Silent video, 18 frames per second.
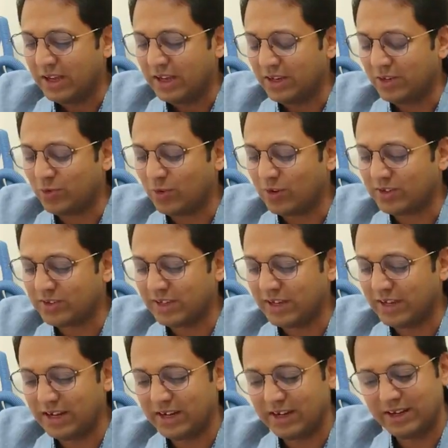It was
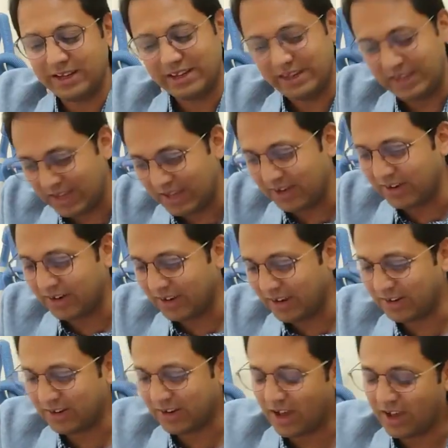held here
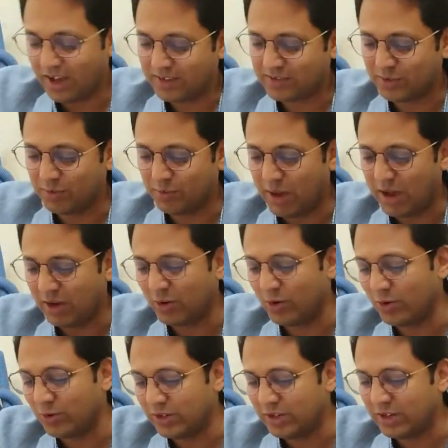at ISC
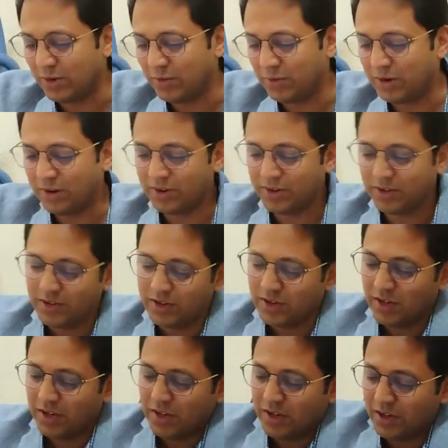Bangalore in our
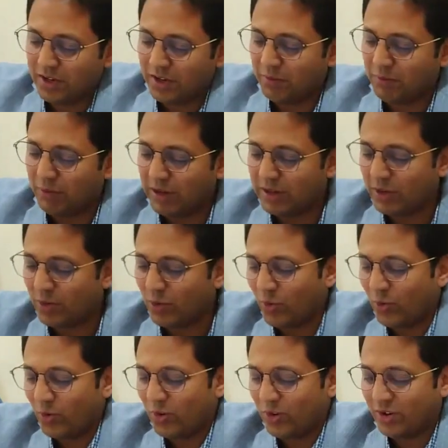very
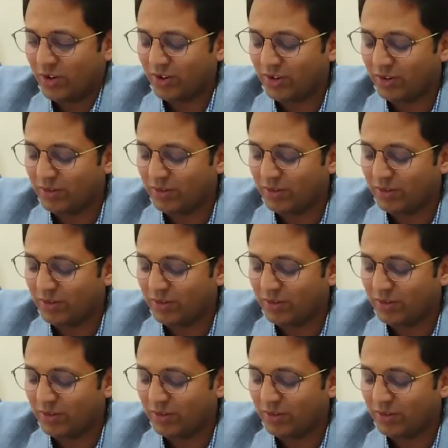old